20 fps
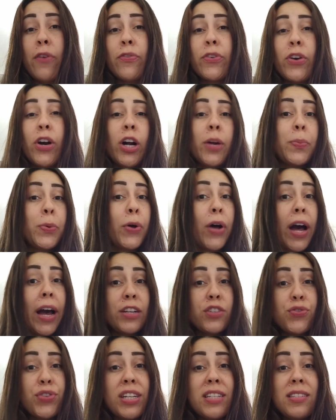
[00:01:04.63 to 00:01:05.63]
of
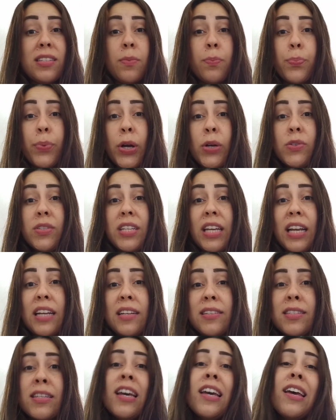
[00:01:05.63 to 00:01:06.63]
carbohydrates and
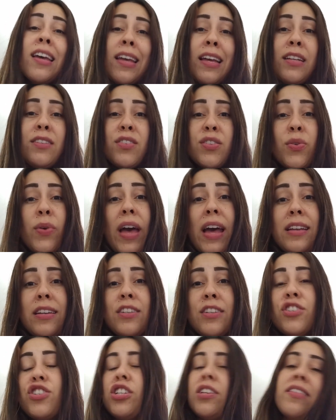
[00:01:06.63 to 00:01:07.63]
proteins into
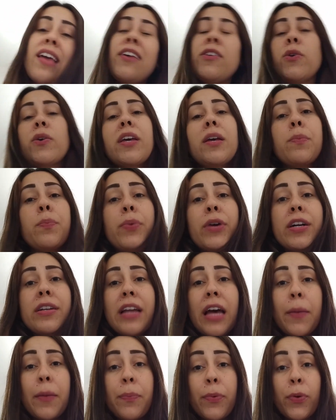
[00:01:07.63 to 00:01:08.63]
energy that you can
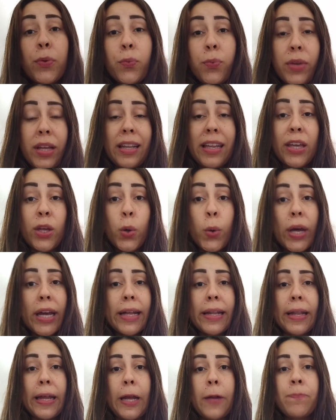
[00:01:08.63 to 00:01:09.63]
burn up really
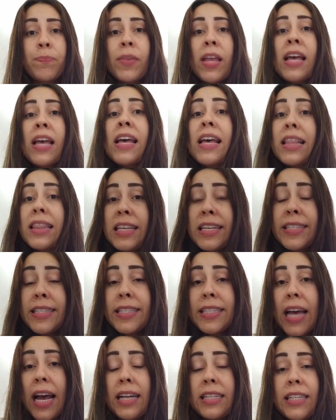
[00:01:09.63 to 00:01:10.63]
quickly.
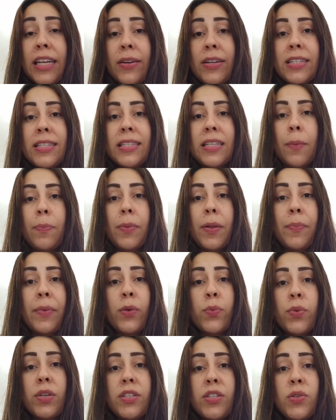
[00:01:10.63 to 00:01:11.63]
This dietary
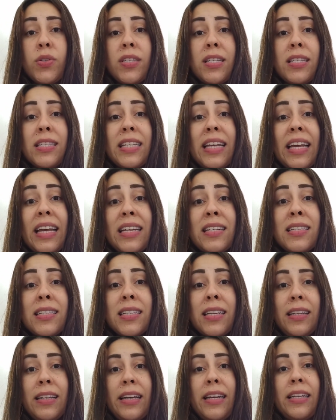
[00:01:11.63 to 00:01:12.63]
supplement reduces
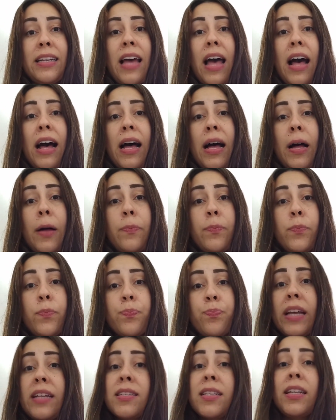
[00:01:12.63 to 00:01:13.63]
insulin,
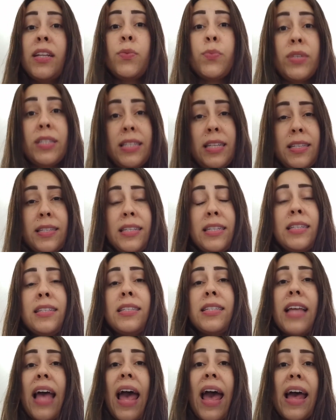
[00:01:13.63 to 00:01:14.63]
um, insulin
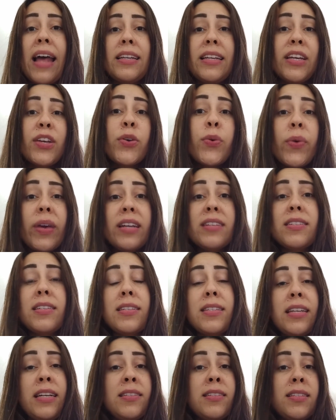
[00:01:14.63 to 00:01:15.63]
resistance and
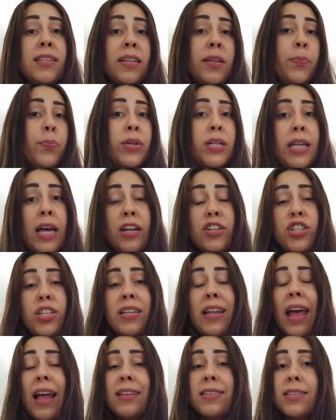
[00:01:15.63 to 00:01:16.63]
increases insulin
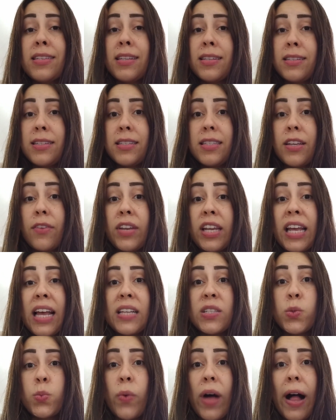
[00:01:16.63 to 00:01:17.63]
production and
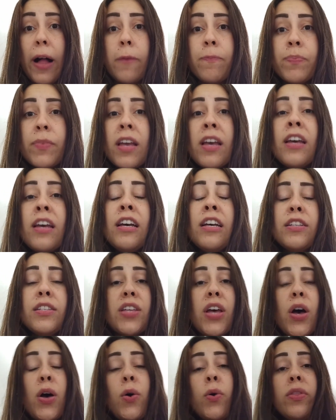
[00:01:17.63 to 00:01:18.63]
sensitivity as well.
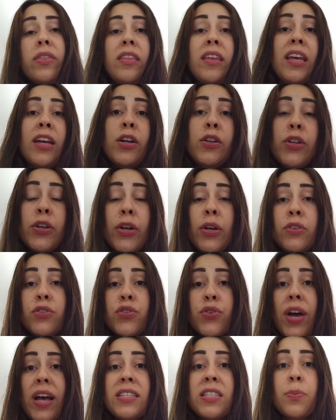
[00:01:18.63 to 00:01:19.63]
So the
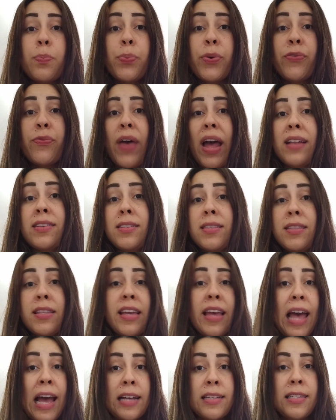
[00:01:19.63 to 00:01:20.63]
Glucotrust prevents
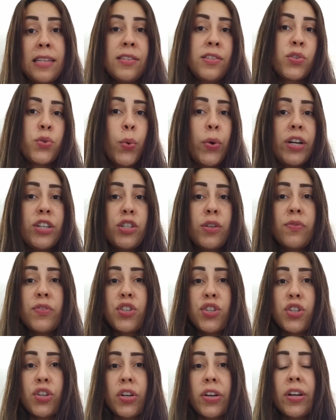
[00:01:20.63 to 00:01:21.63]
the excess storage of
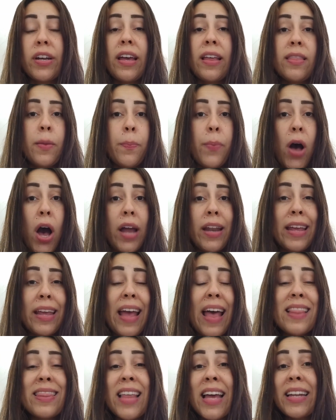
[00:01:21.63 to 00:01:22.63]
sugar in the
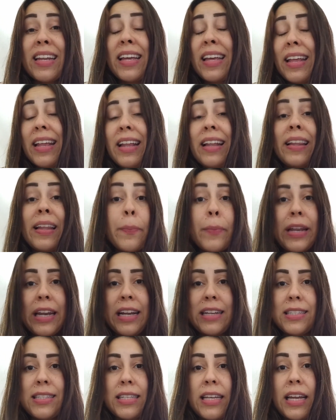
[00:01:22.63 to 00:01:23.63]
body, and then it
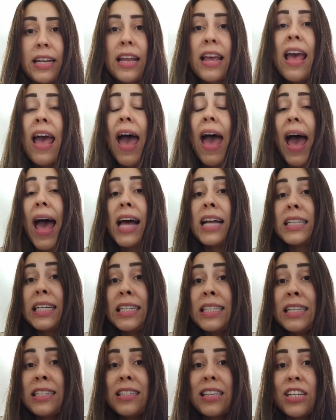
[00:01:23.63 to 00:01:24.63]
eliminates it. And
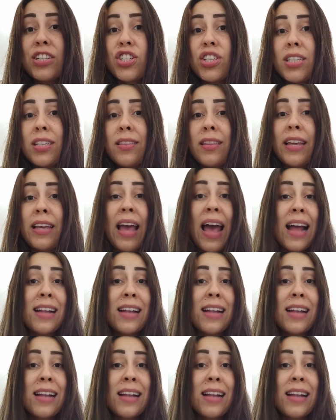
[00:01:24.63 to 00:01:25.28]
in addition, the